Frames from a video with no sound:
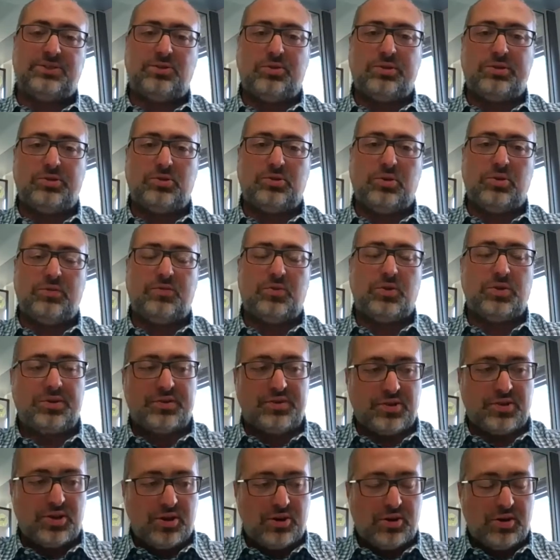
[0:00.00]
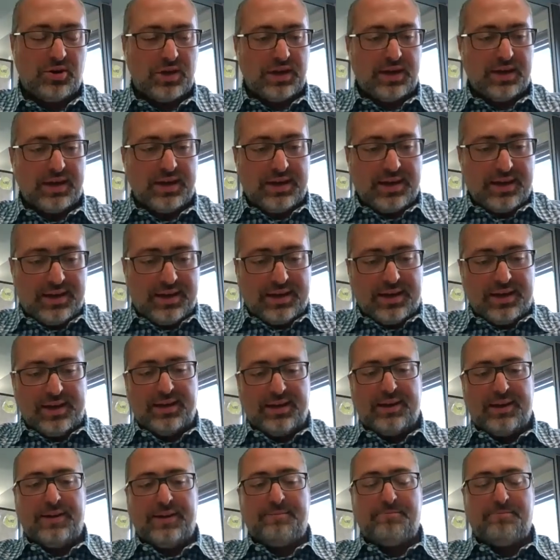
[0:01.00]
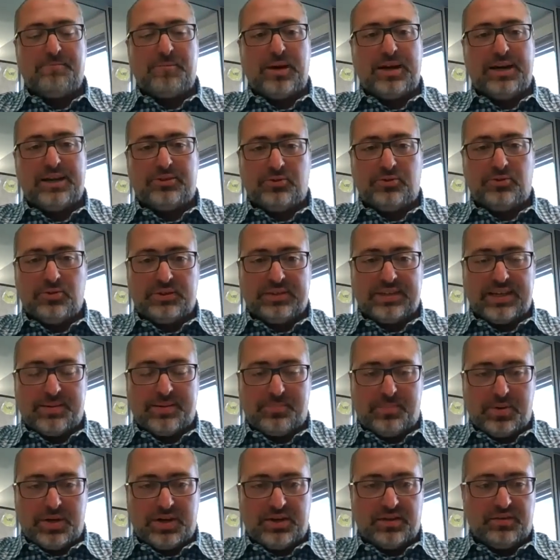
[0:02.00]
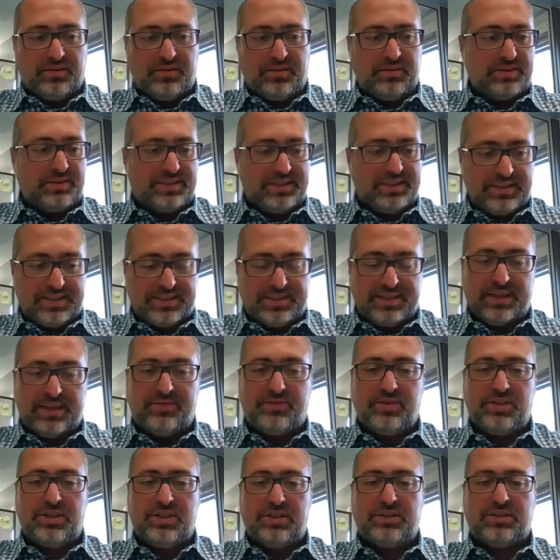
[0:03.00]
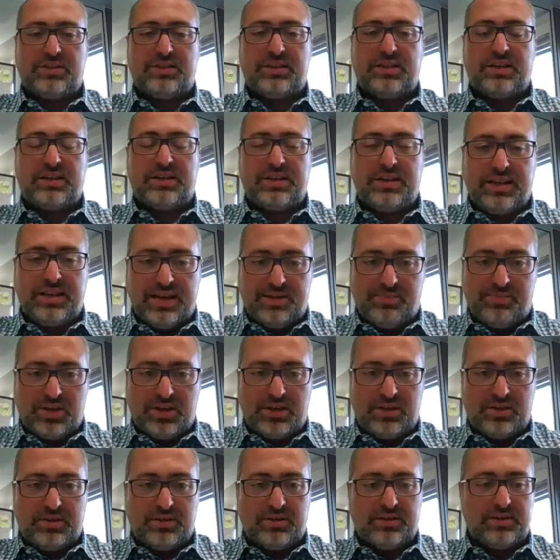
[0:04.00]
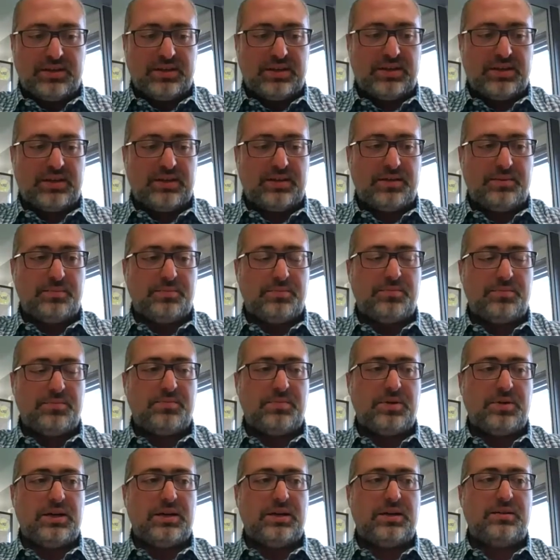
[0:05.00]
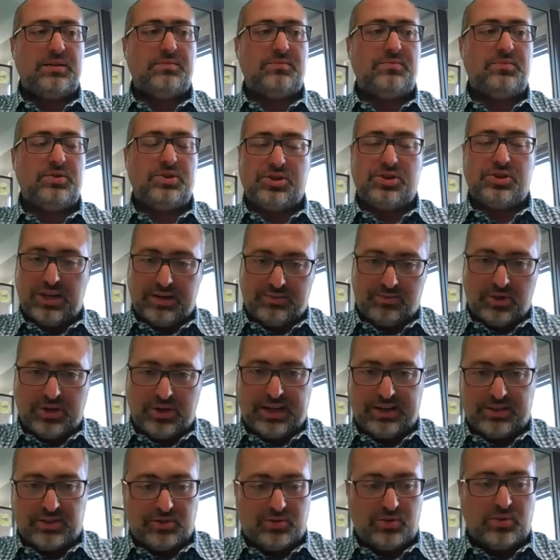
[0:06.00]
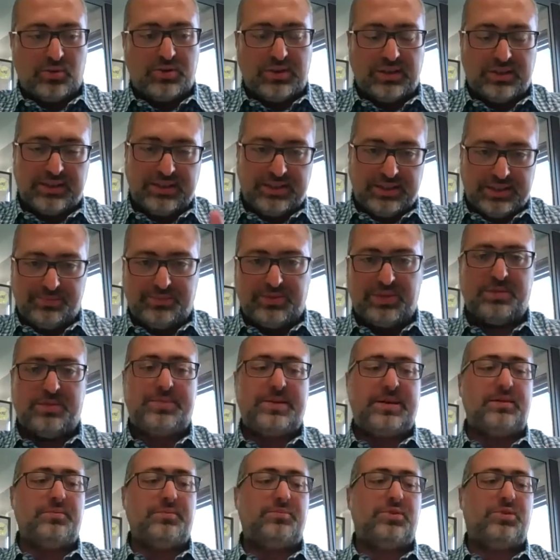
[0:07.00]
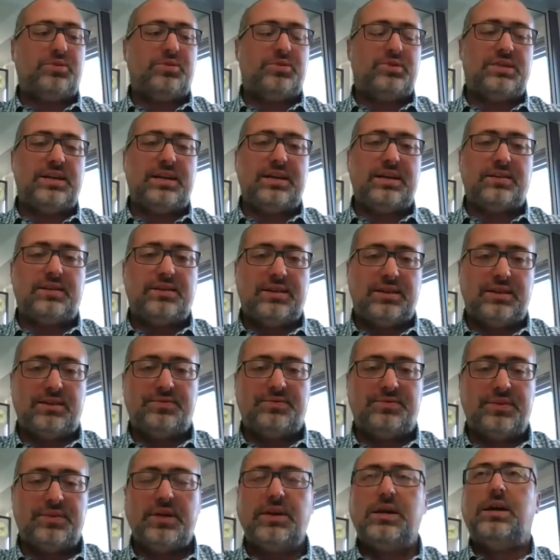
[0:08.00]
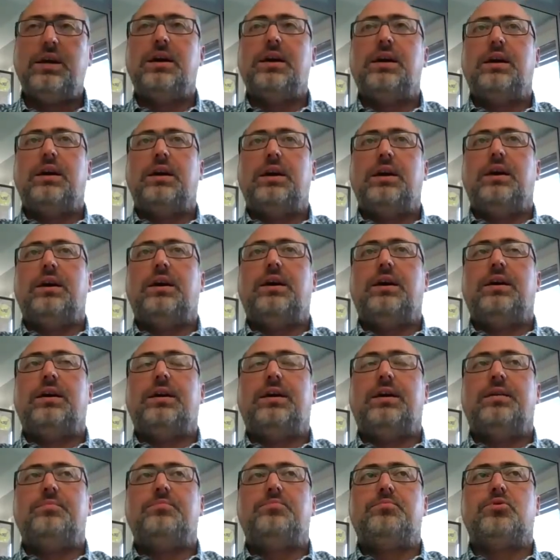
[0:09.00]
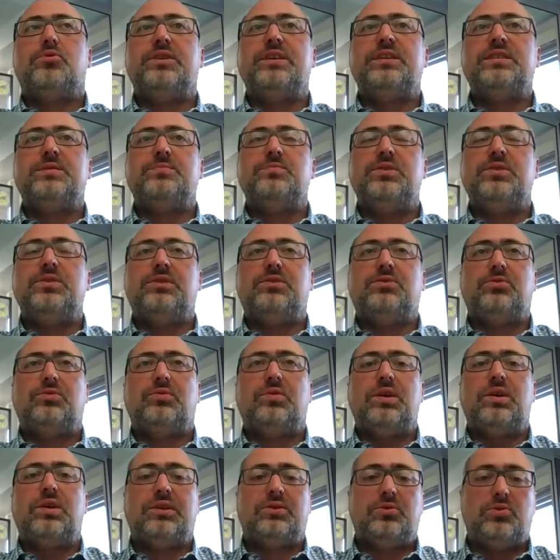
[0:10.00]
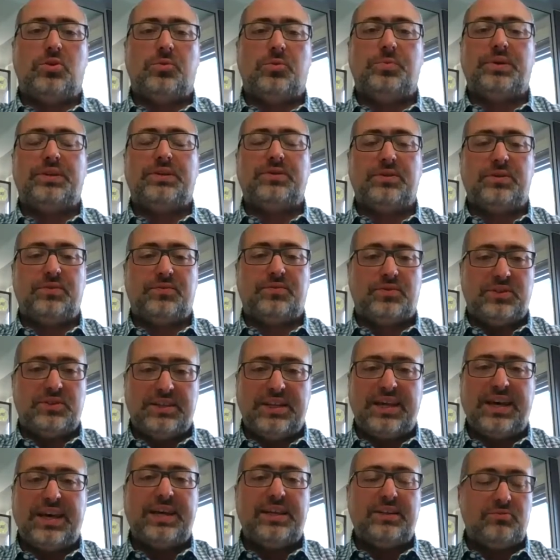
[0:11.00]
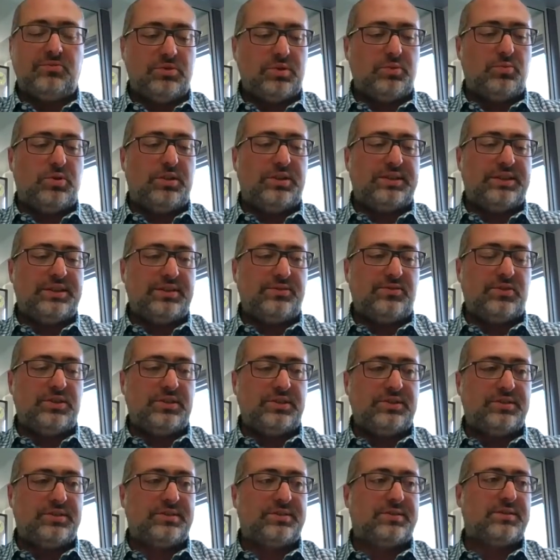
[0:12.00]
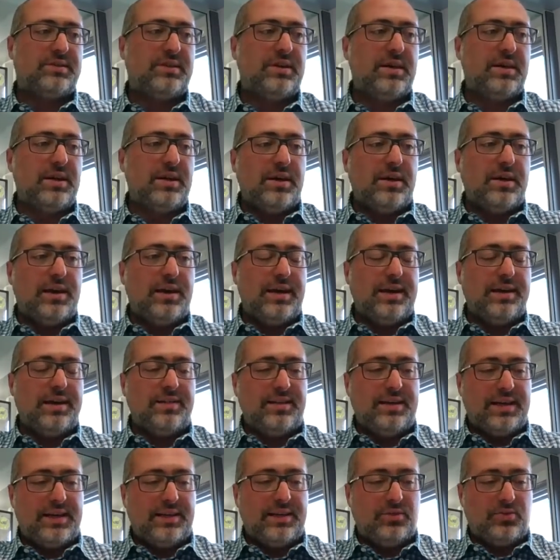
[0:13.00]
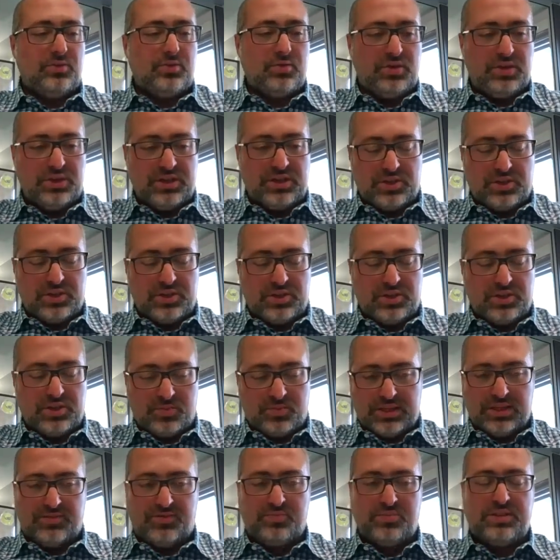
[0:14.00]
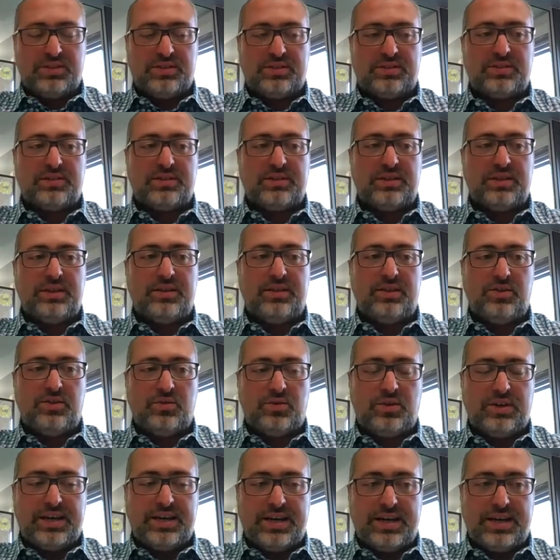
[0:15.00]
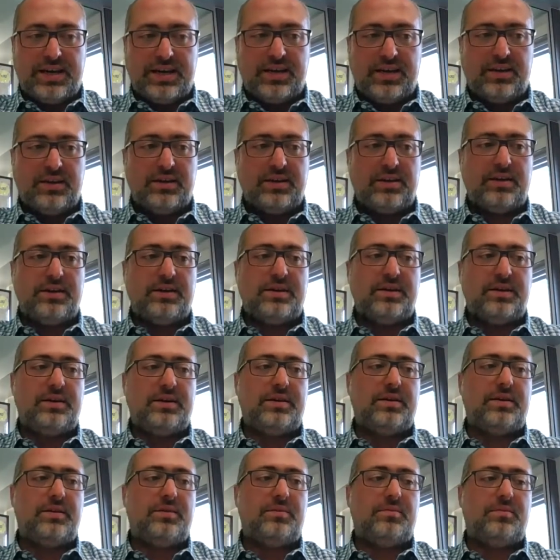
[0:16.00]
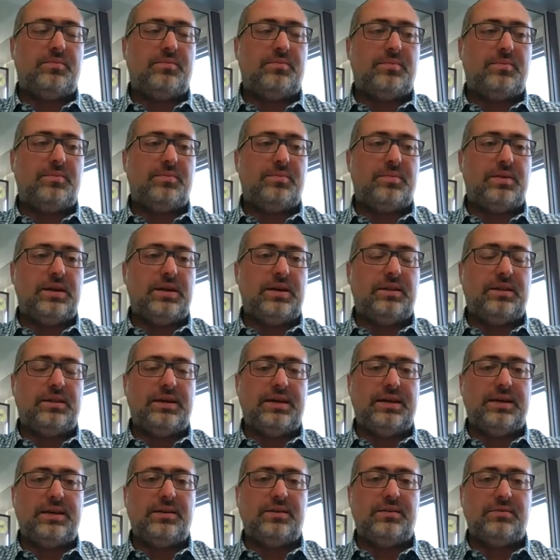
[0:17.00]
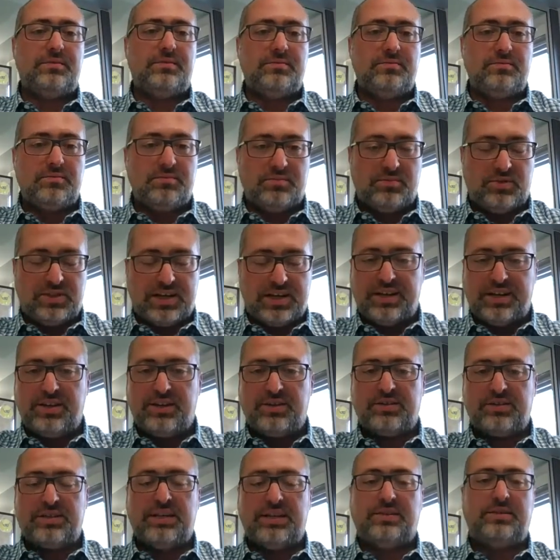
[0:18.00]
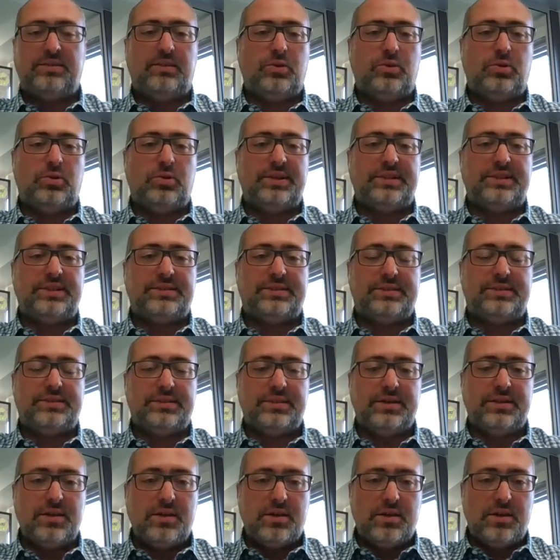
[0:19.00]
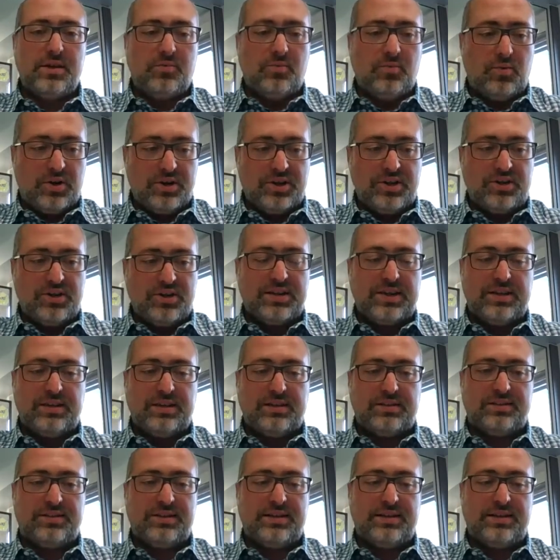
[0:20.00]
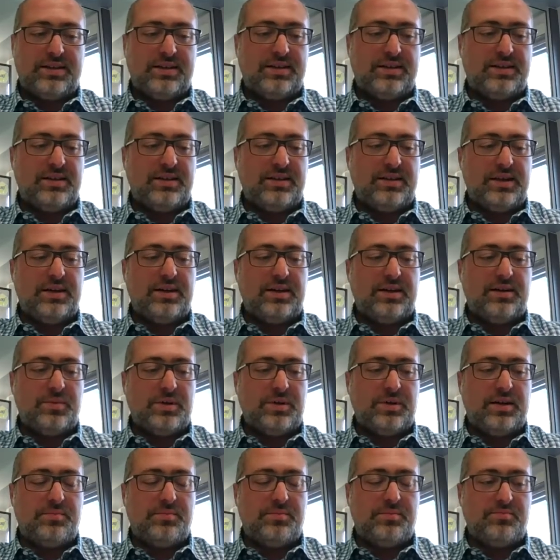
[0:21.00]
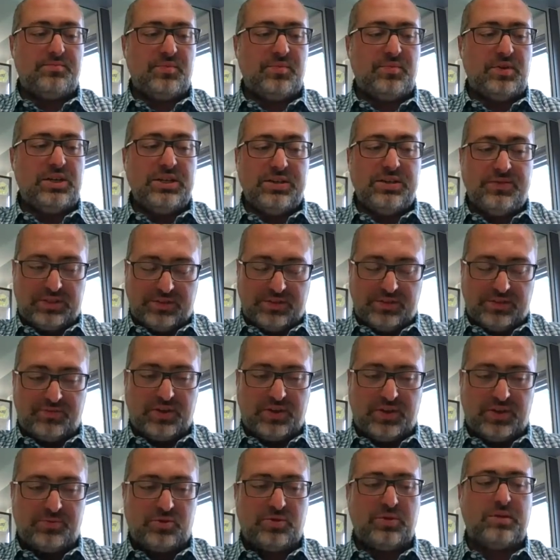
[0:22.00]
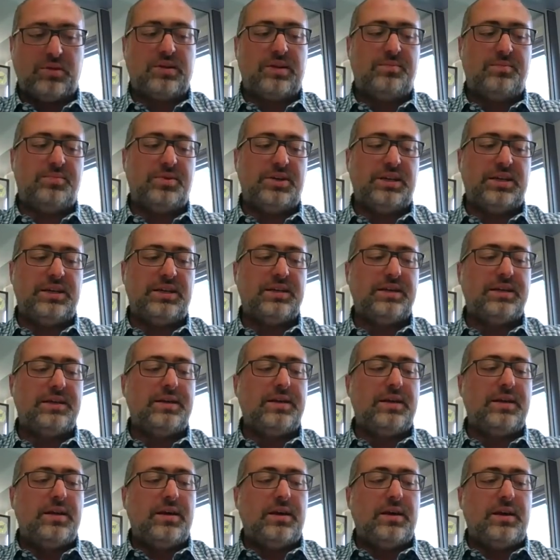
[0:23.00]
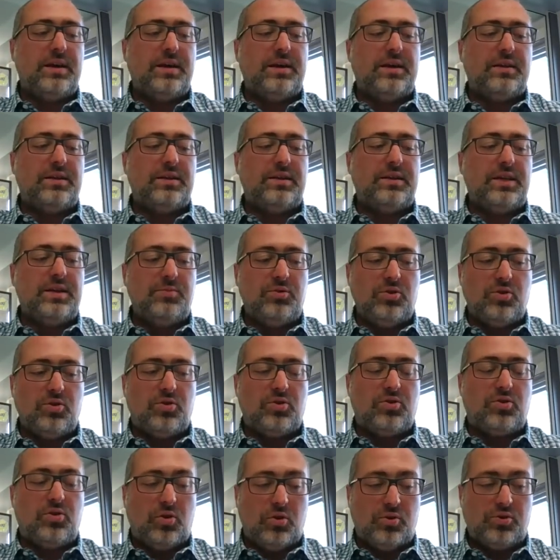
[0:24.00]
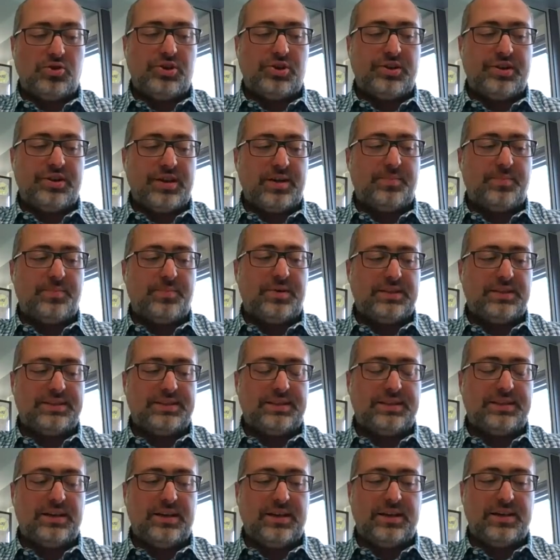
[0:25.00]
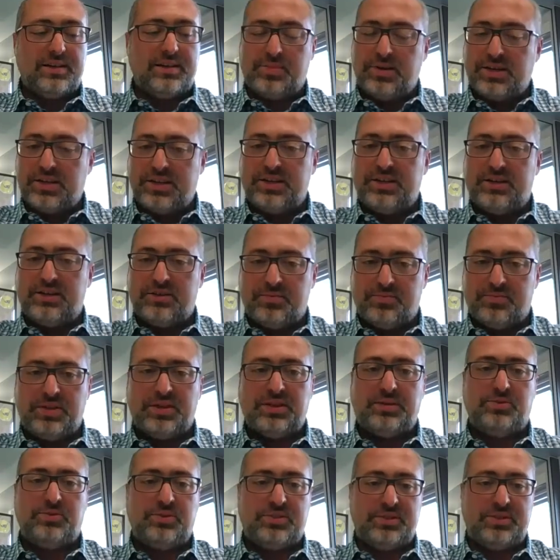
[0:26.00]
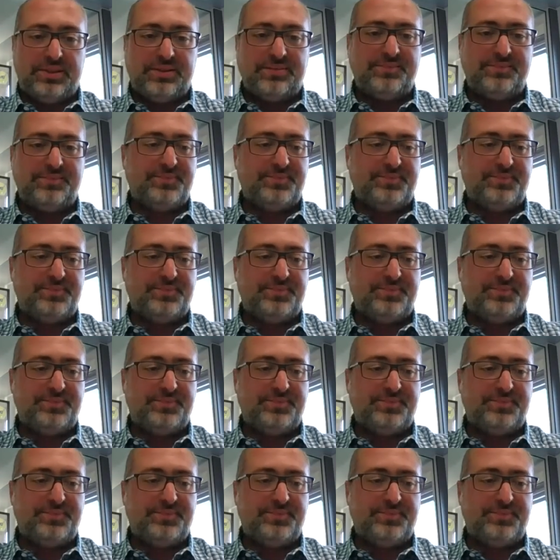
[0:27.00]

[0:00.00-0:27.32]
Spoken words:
so on and so forth. So I took that path, 6-7 years in academia, which I would like to talk a little bit about, because that kind of brings me to our topic of today, the real world evidence. And then 2 years with the government in the UK, and then 10 years at Deloitte, 1 year at innovative pharmaceutical company in immuno-oncology area particularly, and about a year in PwC.